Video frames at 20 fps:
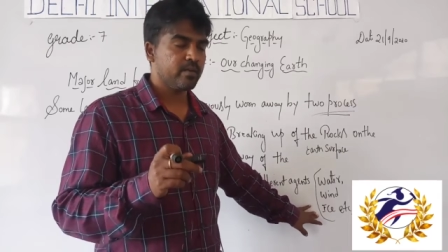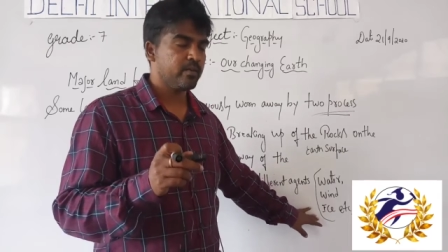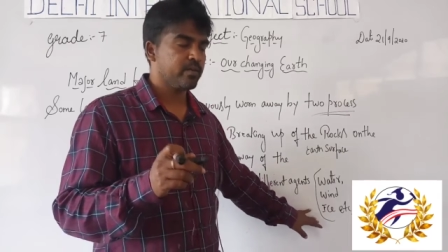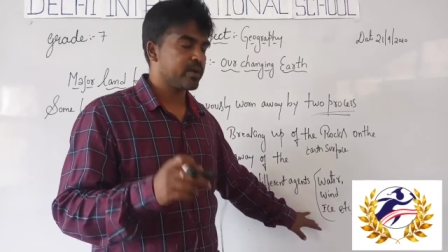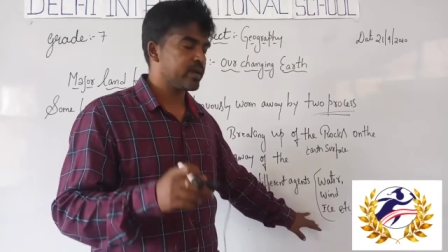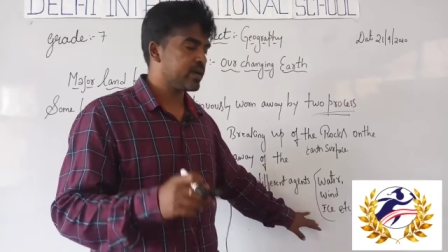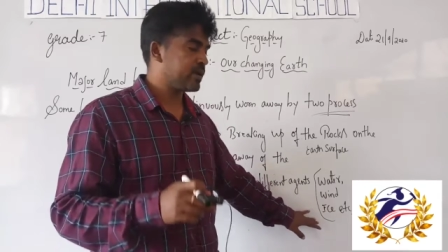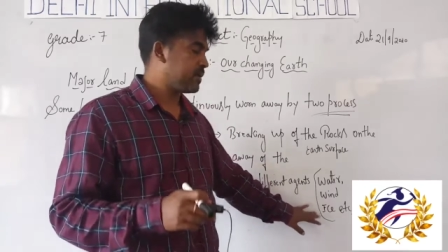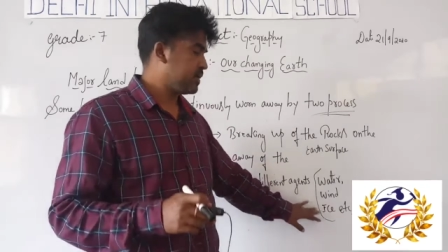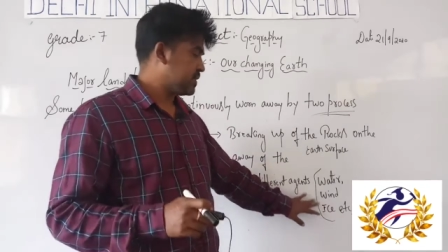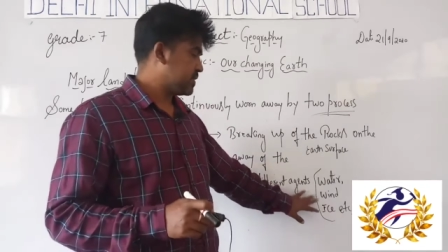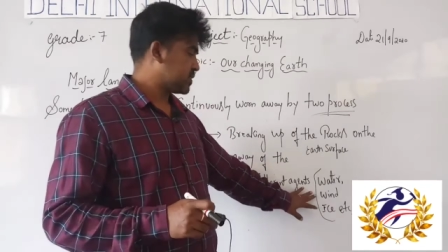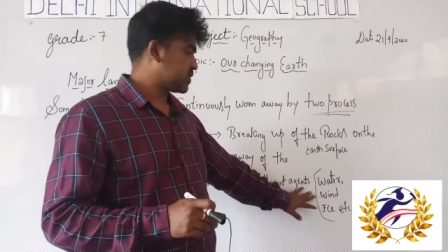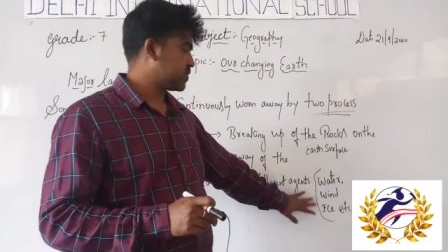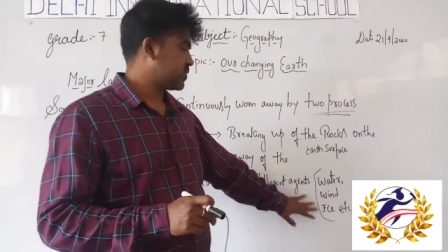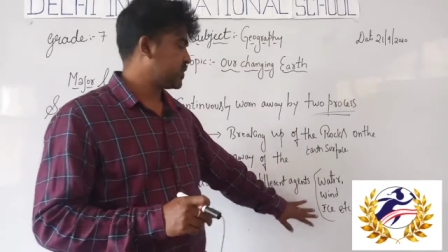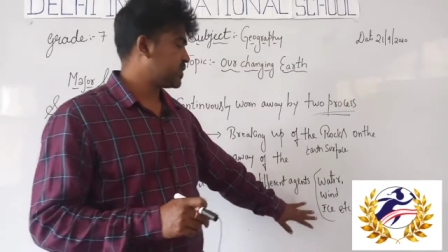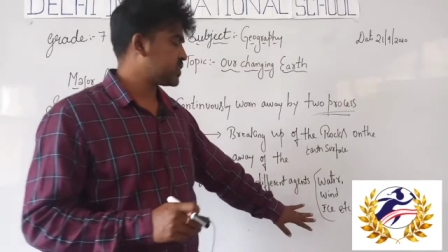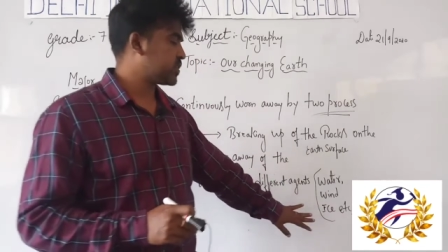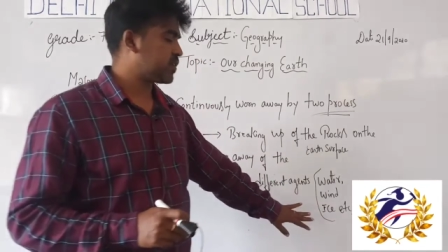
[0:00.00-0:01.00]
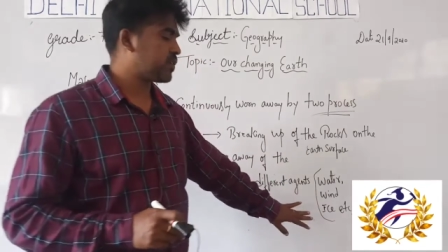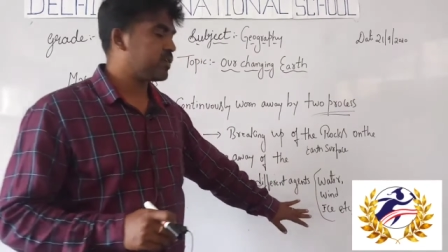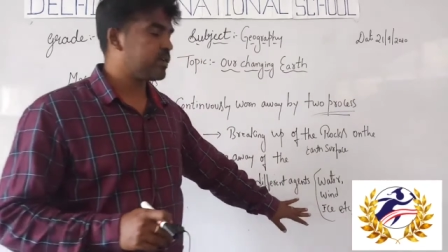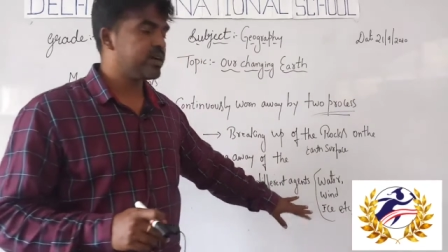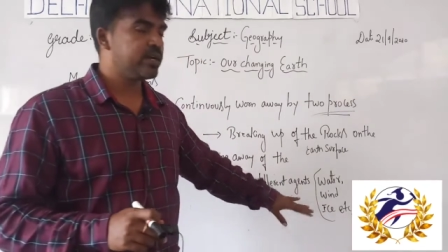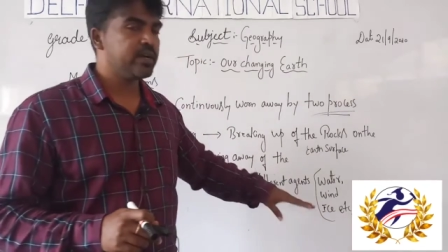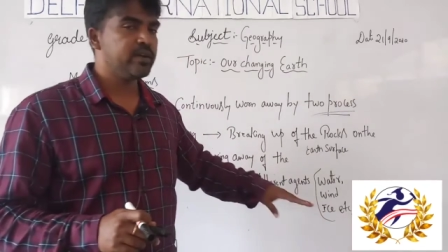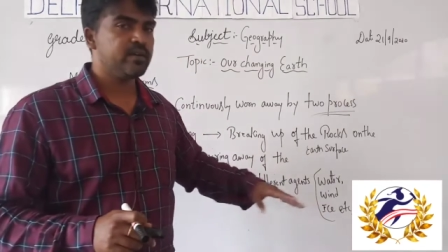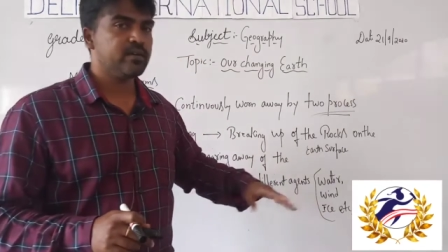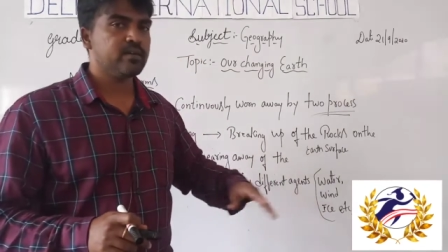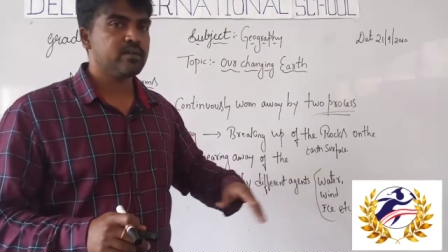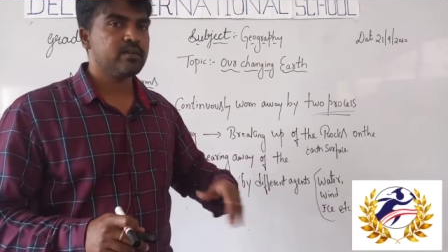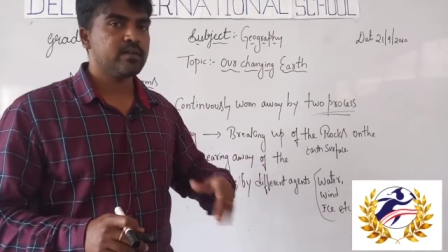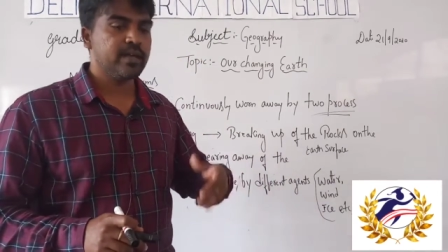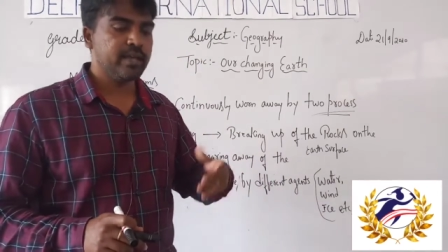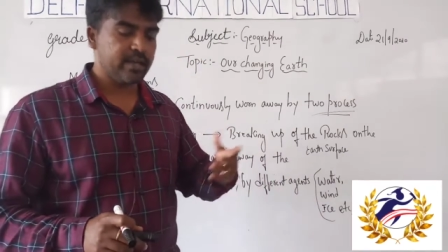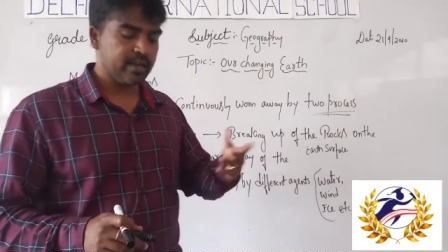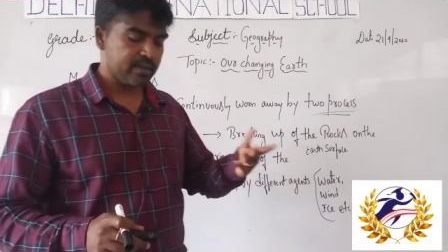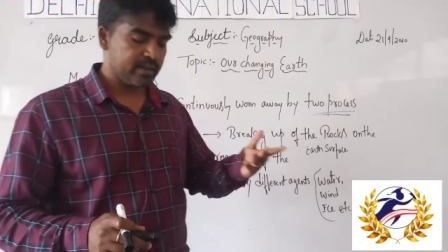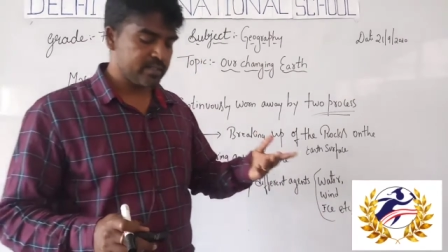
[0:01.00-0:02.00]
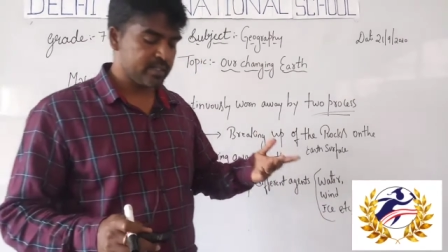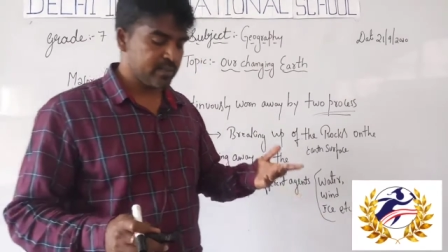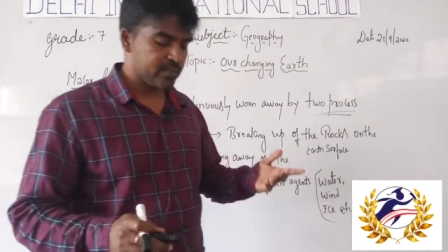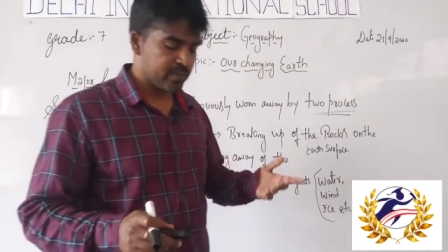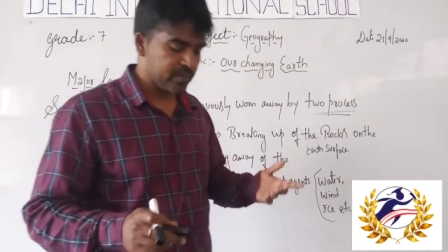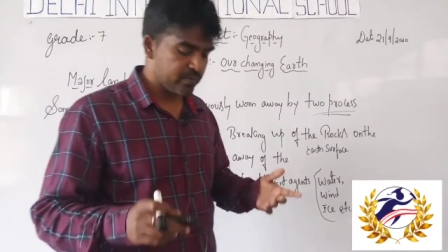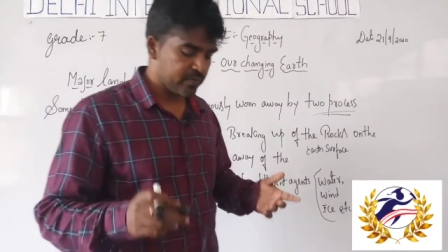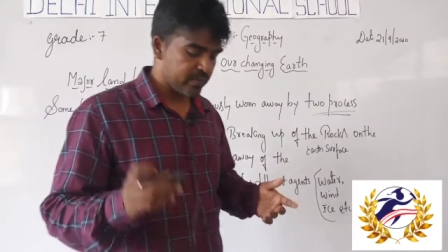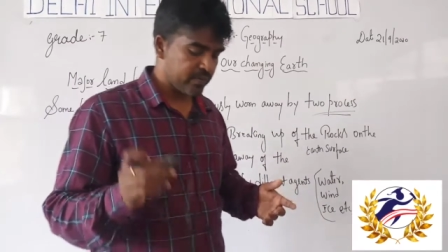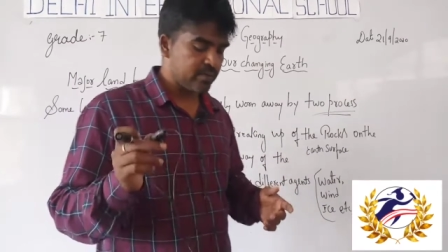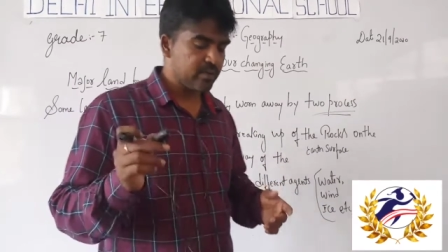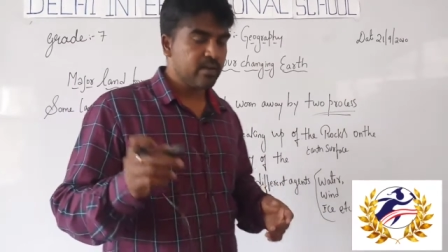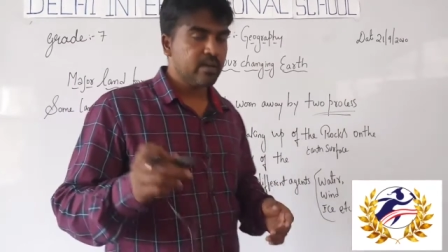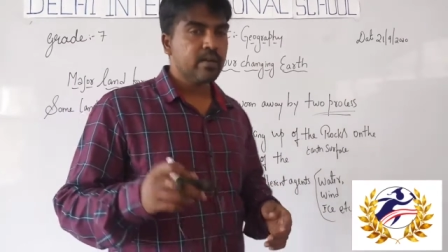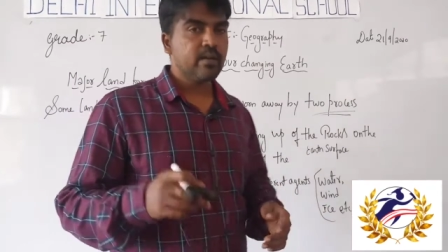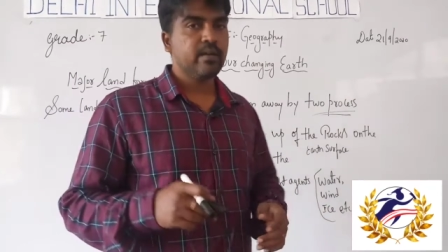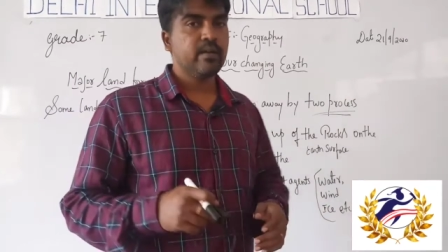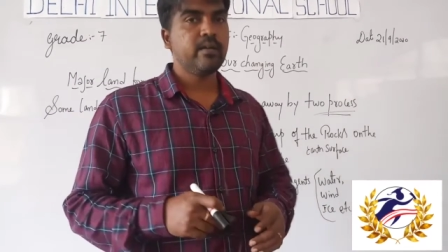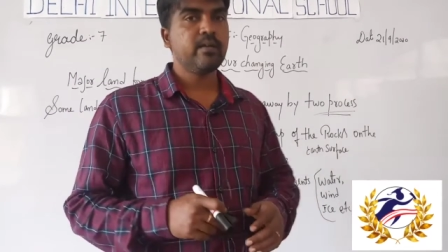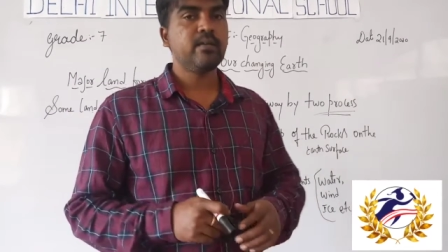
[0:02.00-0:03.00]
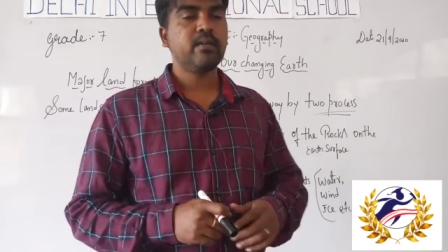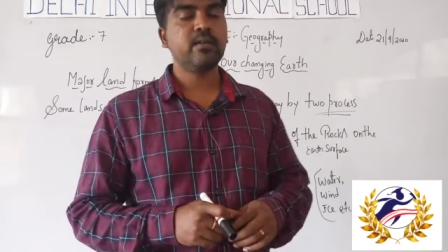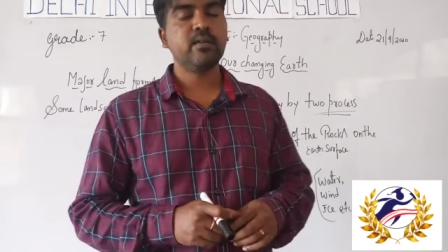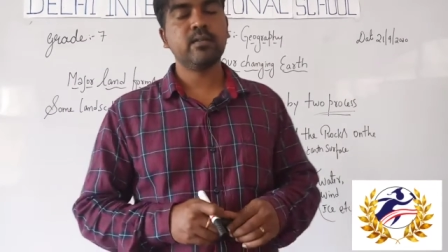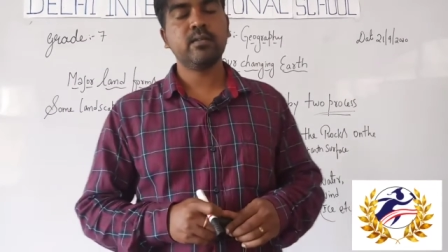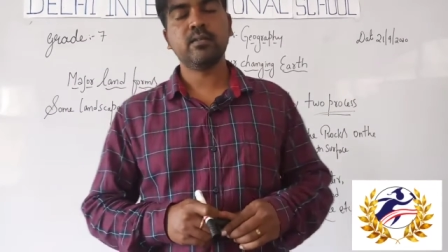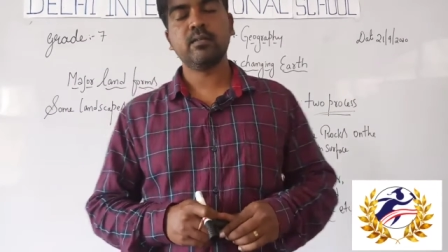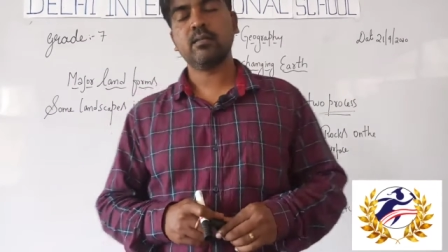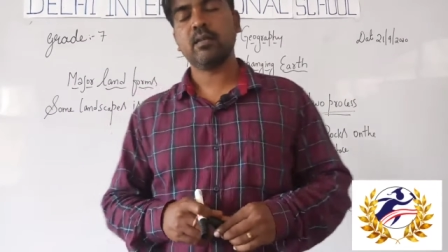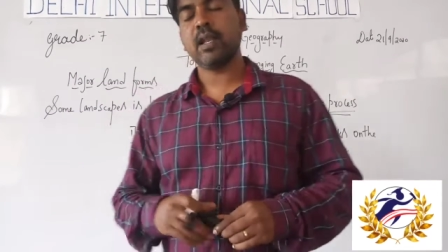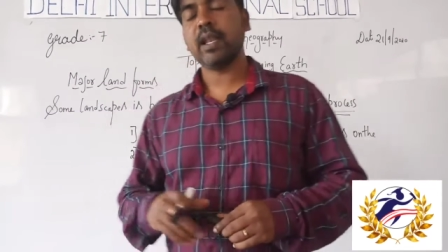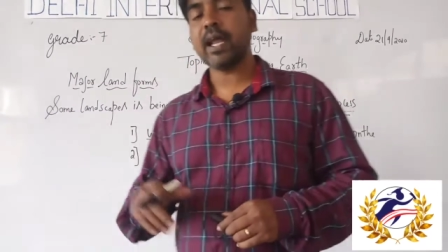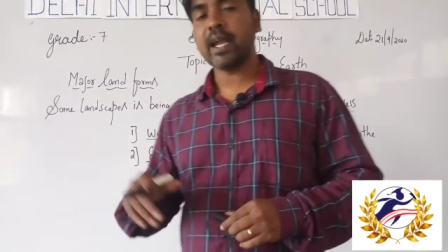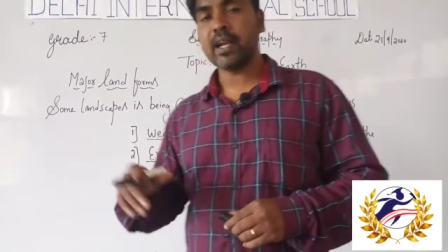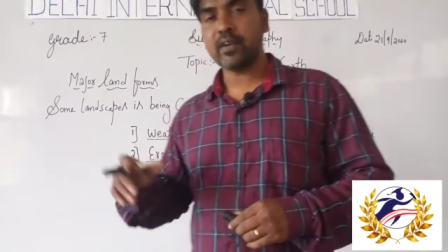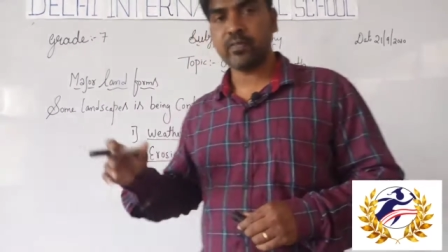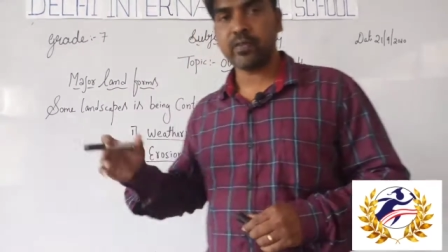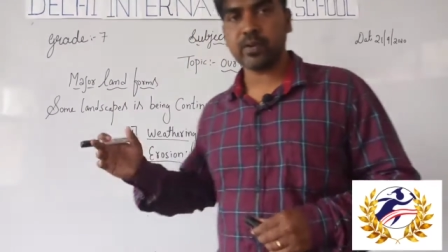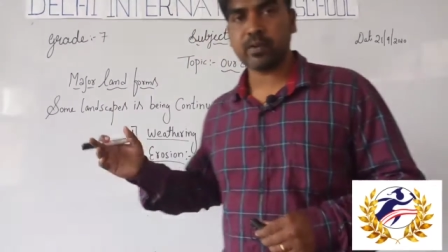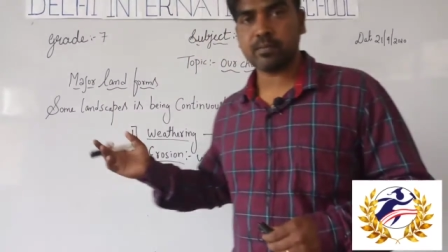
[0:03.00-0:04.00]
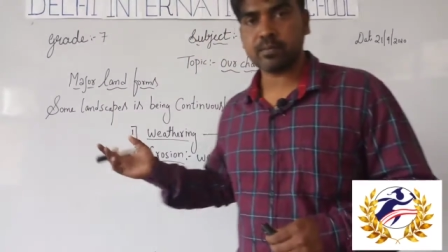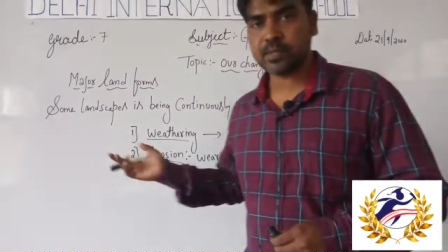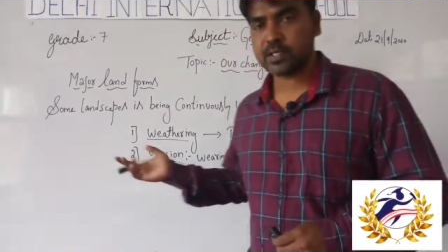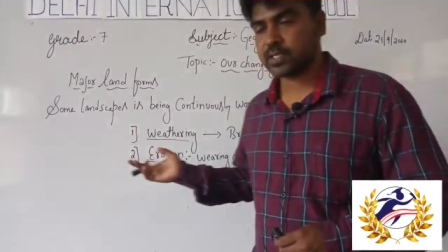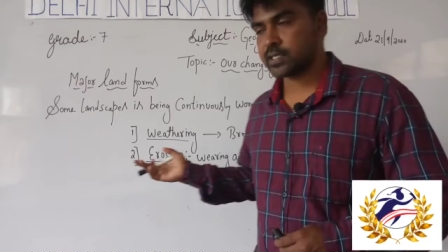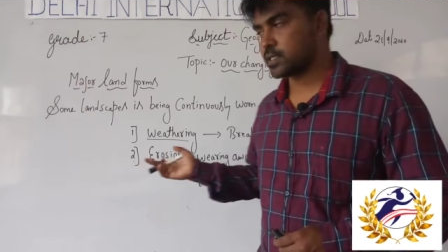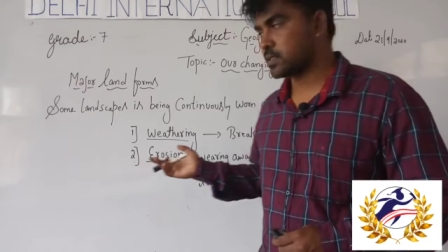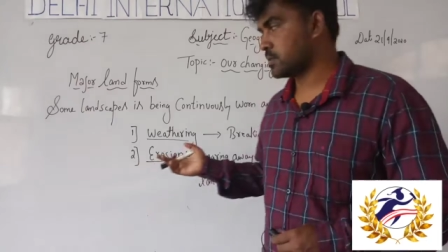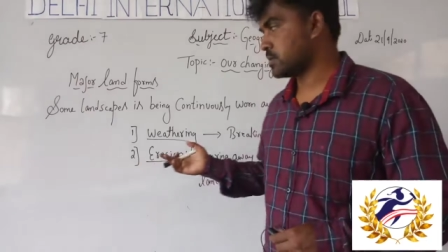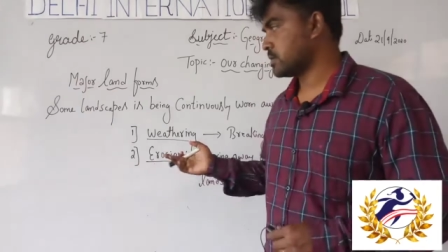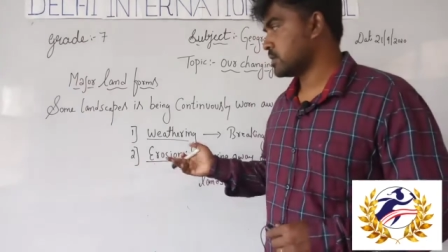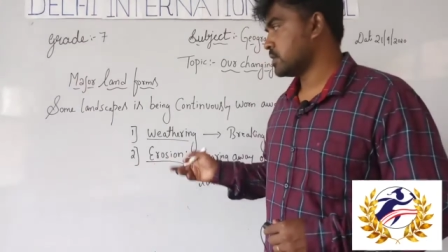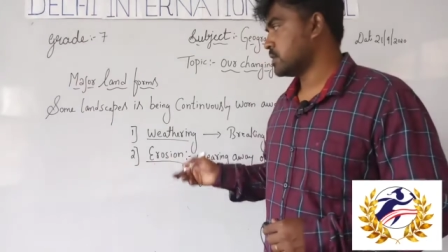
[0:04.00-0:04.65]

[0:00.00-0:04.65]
Okay, so these are all example for landforms.